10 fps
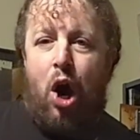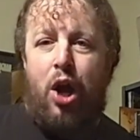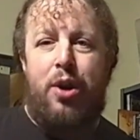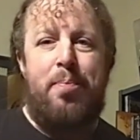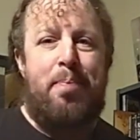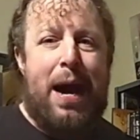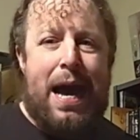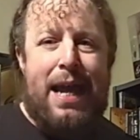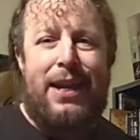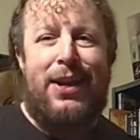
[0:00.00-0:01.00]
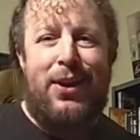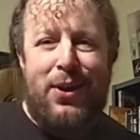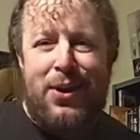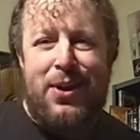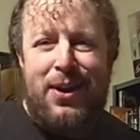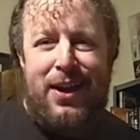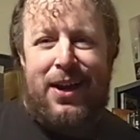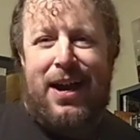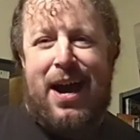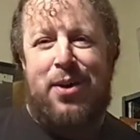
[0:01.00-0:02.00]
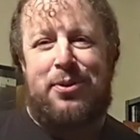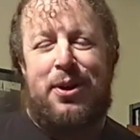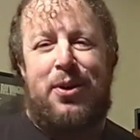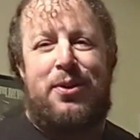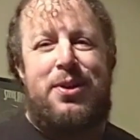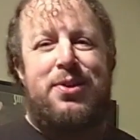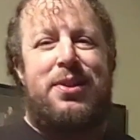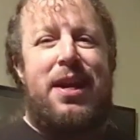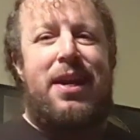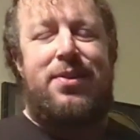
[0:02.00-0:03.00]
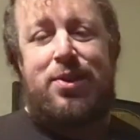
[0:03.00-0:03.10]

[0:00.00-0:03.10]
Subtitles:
unbodied out there these days.